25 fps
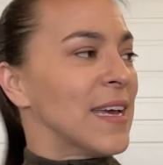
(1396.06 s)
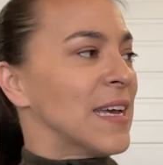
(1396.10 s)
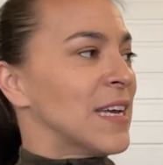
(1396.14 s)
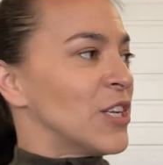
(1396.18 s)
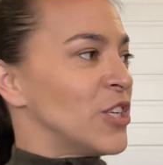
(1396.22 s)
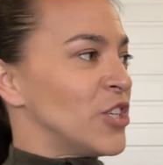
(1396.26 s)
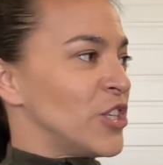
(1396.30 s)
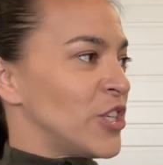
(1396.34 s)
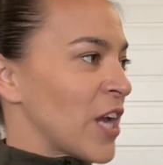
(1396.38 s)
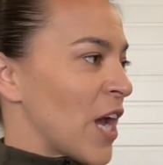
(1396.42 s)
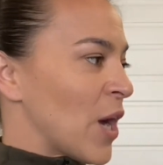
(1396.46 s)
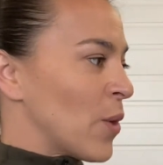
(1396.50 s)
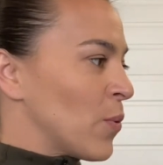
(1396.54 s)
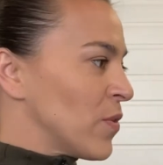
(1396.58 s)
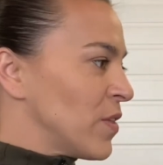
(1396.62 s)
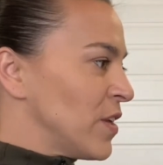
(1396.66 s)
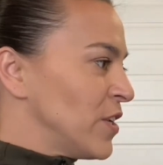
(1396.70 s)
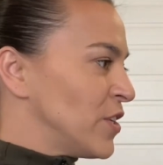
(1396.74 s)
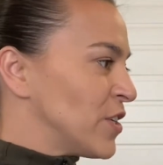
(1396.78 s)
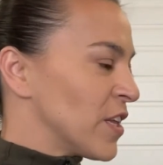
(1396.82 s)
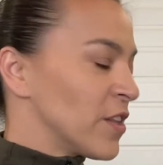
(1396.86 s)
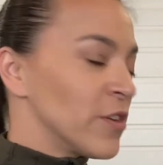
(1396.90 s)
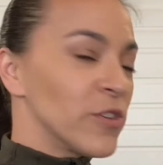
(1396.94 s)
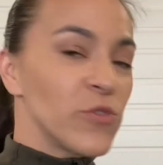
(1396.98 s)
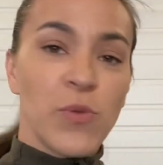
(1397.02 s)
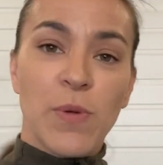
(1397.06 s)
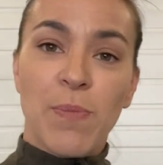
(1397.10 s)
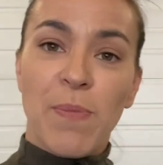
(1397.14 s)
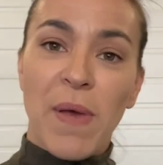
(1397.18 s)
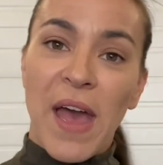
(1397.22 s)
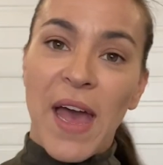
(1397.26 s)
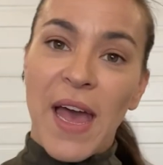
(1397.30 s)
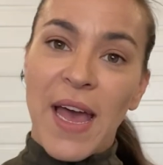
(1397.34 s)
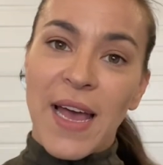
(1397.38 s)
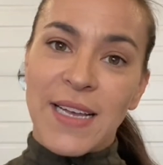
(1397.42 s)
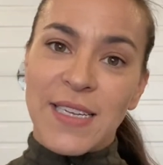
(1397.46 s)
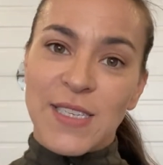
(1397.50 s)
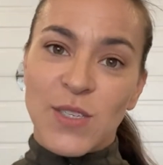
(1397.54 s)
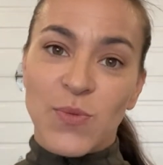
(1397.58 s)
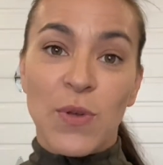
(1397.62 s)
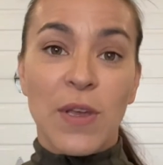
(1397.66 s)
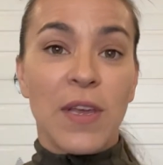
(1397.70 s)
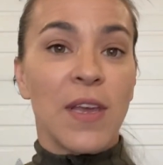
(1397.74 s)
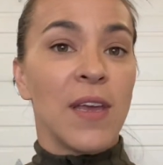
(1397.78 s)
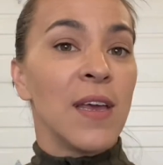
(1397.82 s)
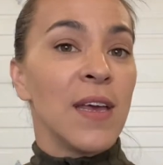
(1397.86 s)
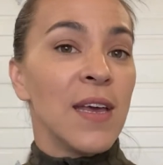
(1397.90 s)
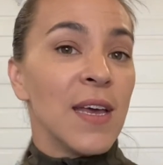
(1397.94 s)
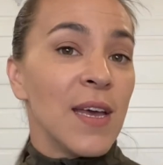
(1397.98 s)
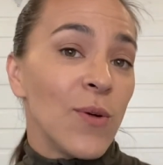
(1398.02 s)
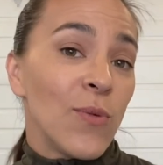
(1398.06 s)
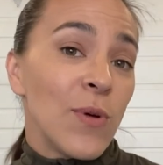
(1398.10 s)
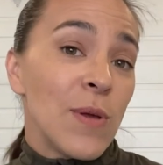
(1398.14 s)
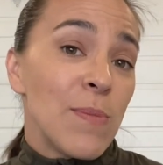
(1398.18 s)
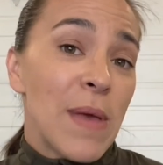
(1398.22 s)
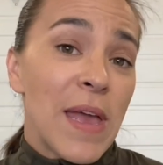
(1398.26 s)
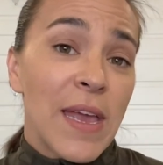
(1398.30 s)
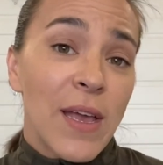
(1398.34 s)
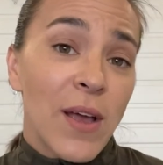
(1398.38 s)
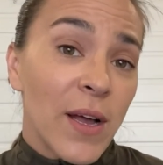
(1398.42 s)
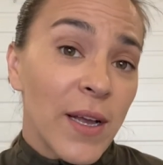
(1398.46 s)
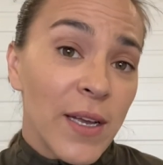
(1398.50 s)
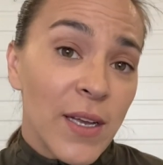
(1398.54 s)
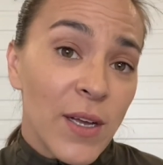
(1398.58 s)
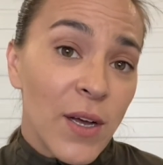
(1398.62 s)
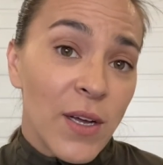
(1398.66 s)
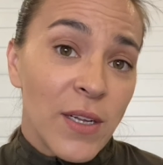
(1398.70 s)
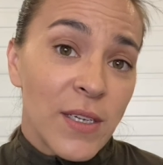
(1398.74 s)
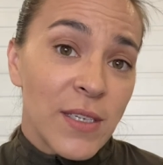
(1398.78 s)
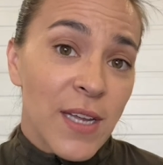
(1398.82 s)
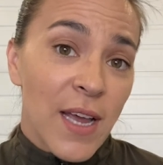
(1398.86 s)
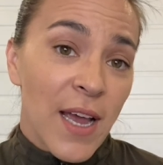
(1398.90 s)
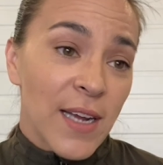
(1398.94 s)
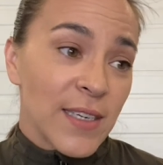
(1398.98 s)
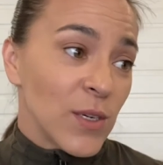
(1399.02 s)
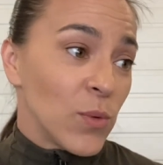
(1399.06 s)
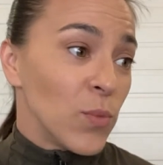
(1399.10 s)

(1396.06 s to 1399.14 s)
chat with each other as we pass, we make eye contact,